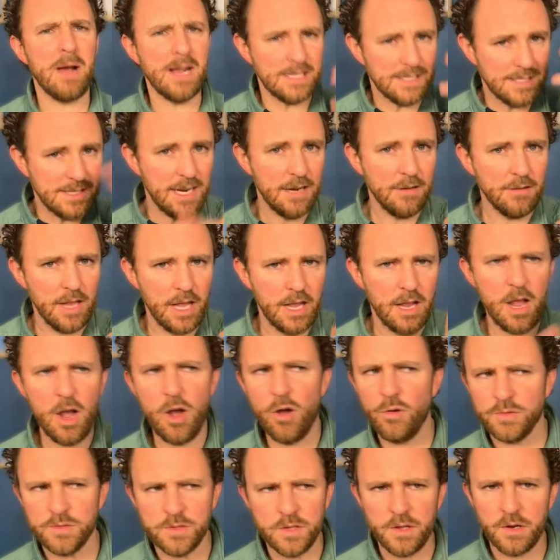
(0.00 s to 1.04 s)
sound like,
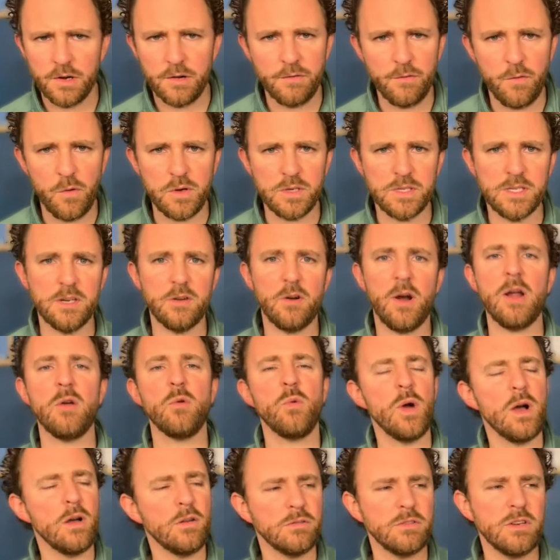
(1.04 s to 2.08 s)
oh, so they're a four seed, right?
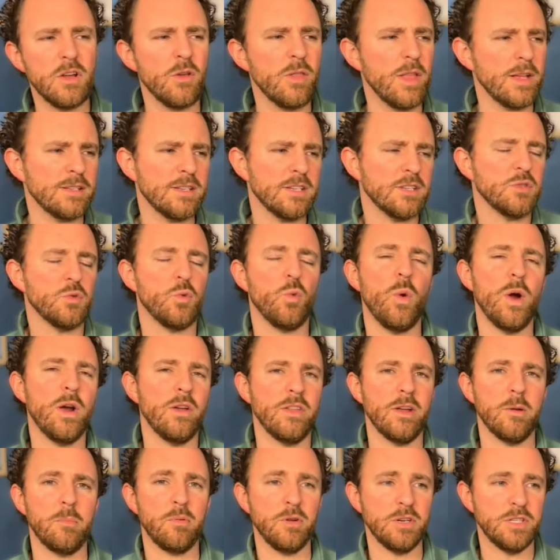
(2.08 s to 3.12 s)
Well, no, that's just where
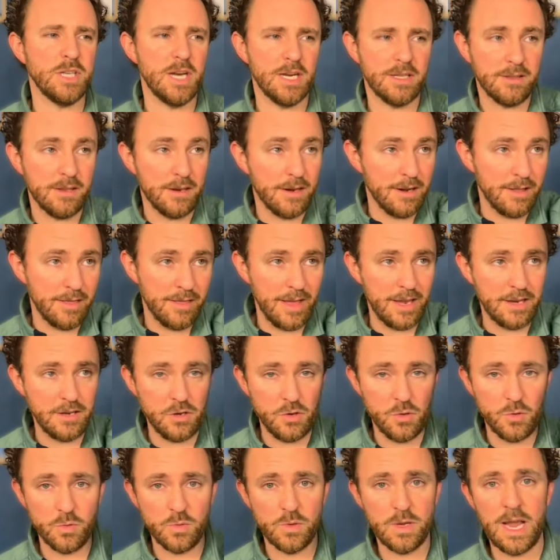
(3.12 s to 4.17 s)
they're projected. And then
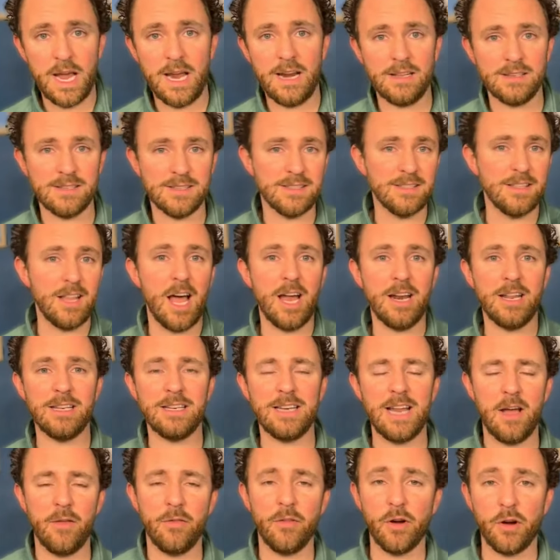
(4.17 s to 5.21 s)
you kind of slot it
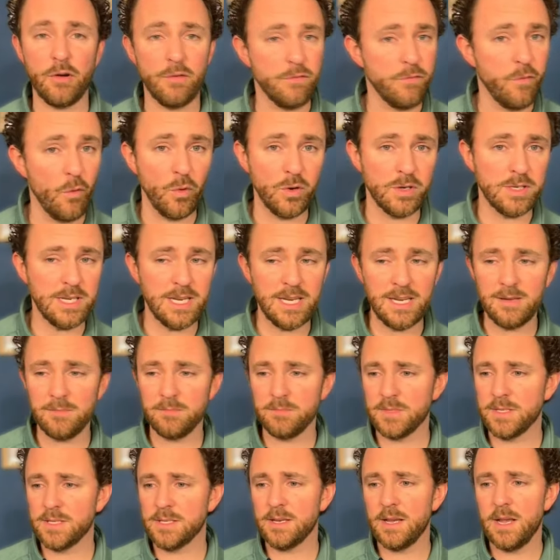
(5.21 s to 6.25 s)
down. There are four
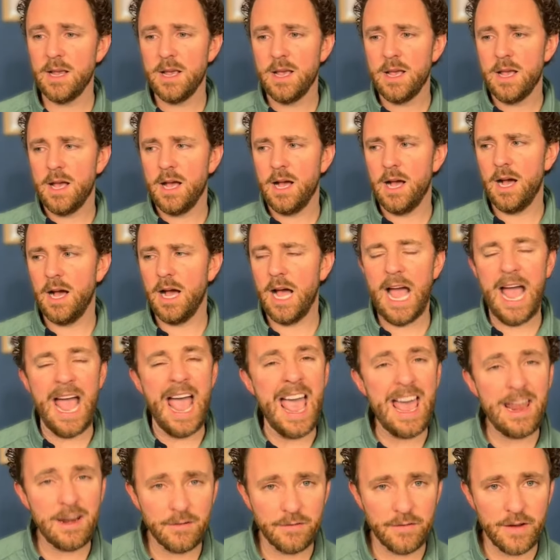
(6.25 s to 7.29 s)
teams
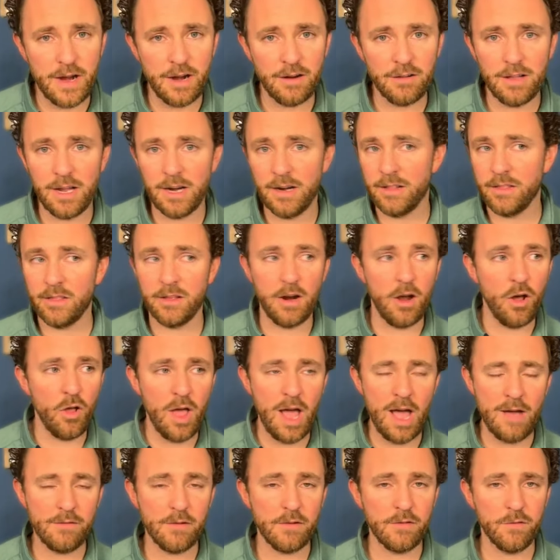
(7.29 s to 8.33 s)
ahead of Carolina that all
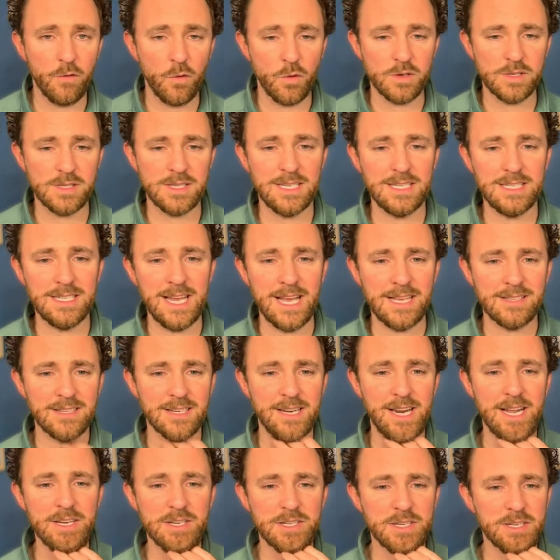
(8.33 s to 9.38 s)
have a four seed
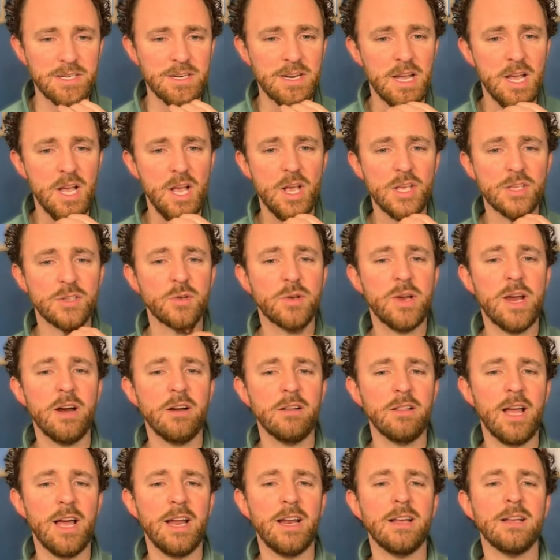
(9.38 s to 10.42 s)
designation. So
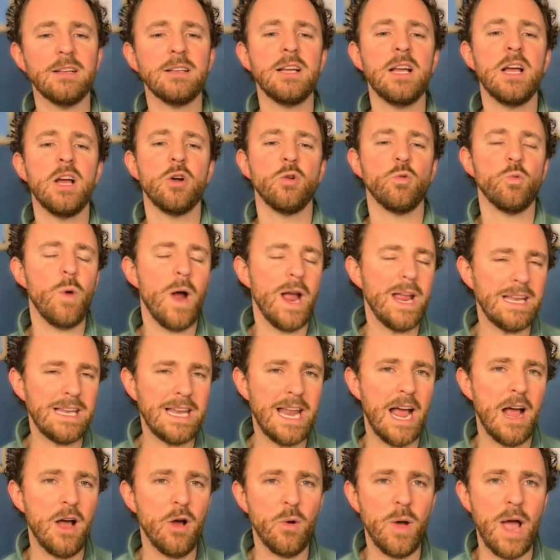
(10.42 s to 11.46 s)
Carolina right
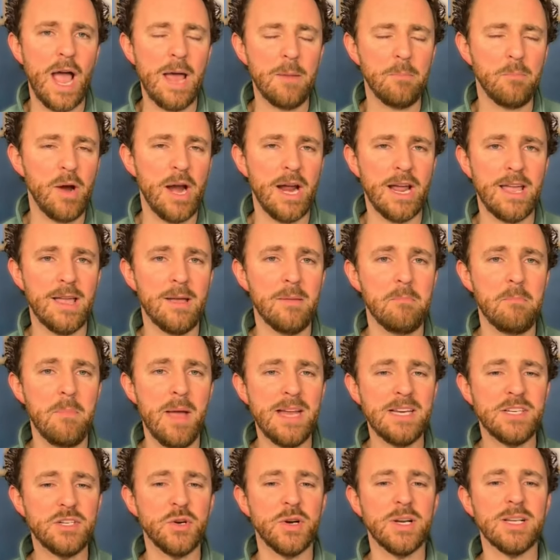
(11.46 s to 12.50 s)
now at Bracket
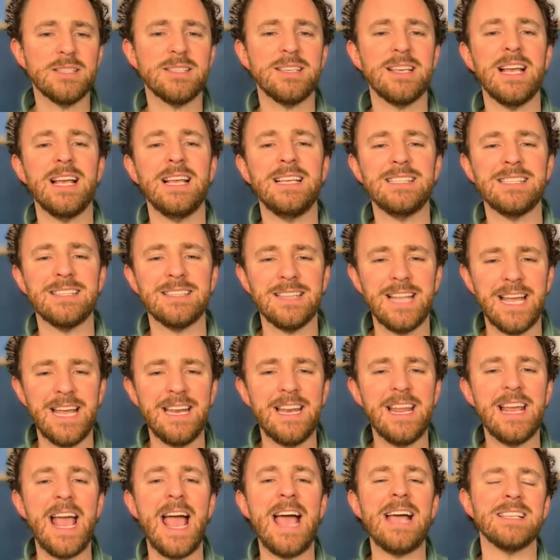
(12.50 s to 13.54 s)
Matrix is
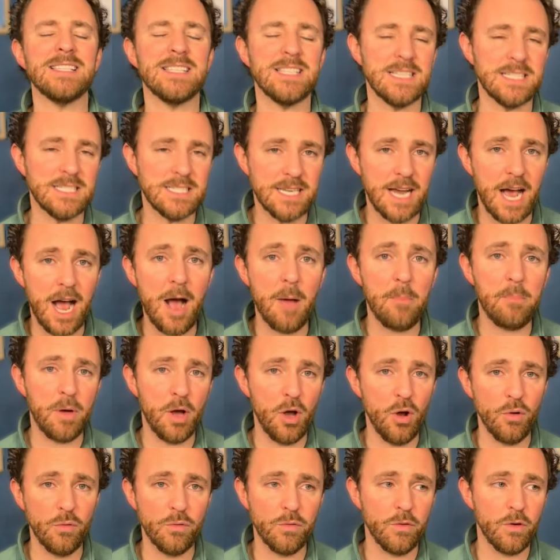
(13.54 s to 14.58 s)
landing as the top
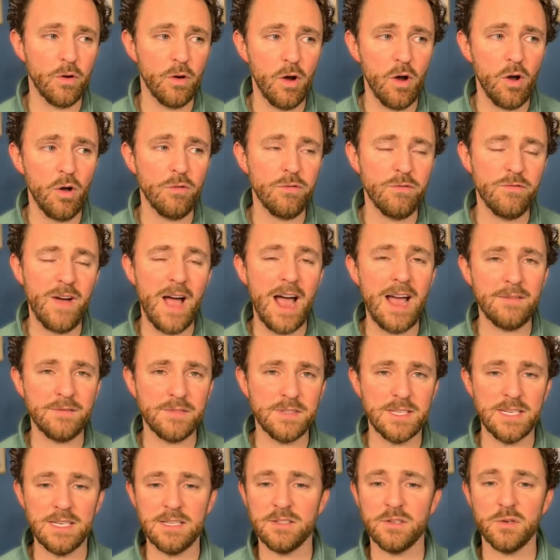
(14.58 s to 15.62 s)
overall five
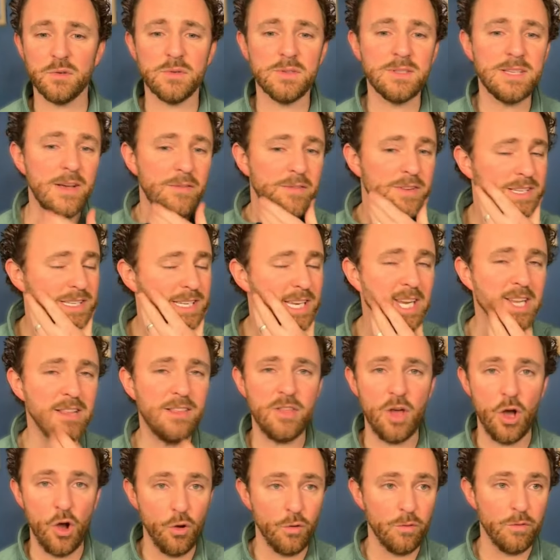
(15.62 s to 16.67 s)
seed. So 17th
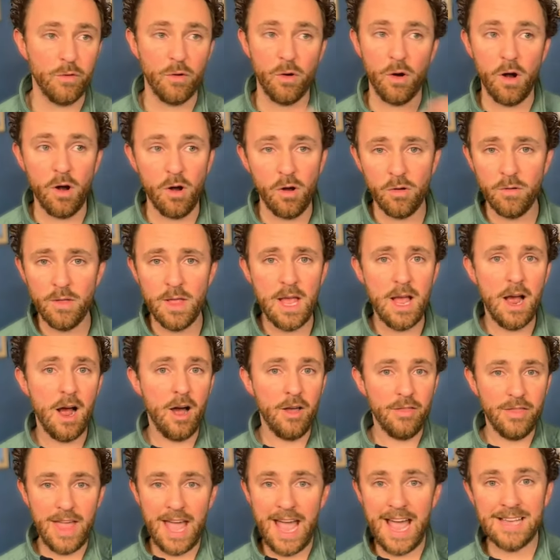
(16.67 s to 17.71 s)
overall
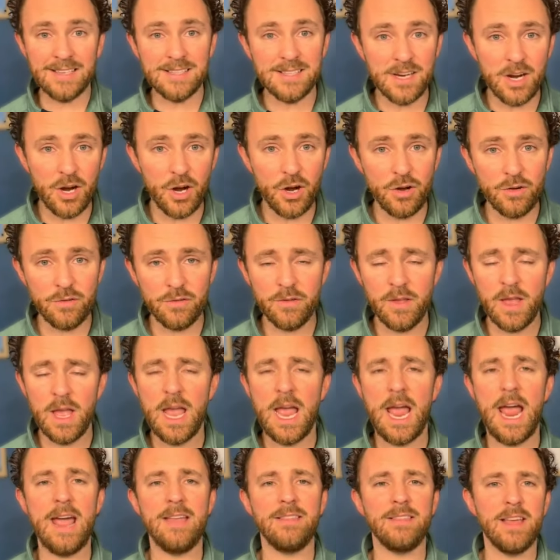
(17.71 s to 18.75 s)
on the S curve,
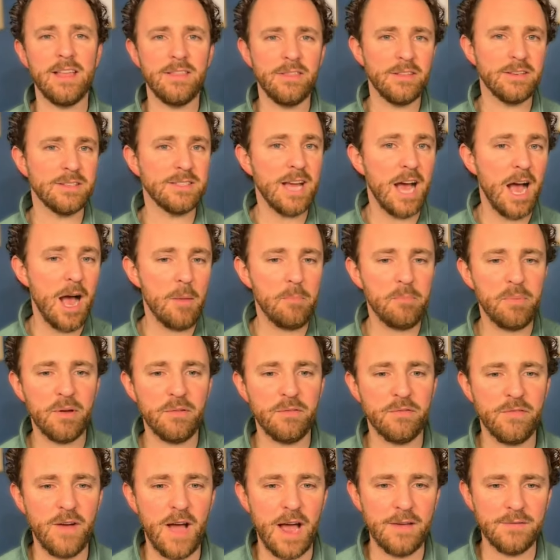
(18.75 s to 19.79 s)
and then the top
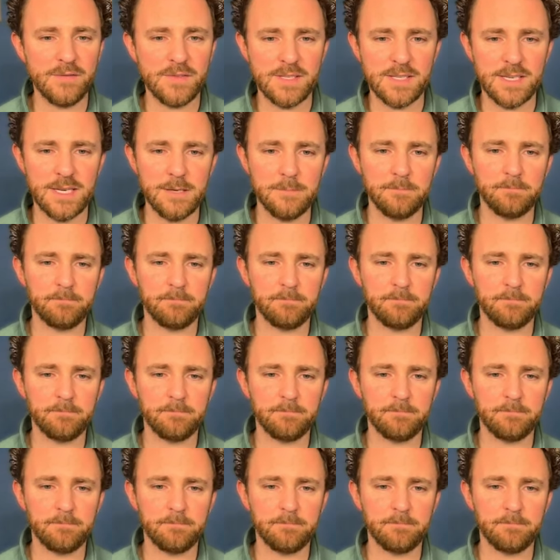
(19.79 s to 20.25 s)
five seed.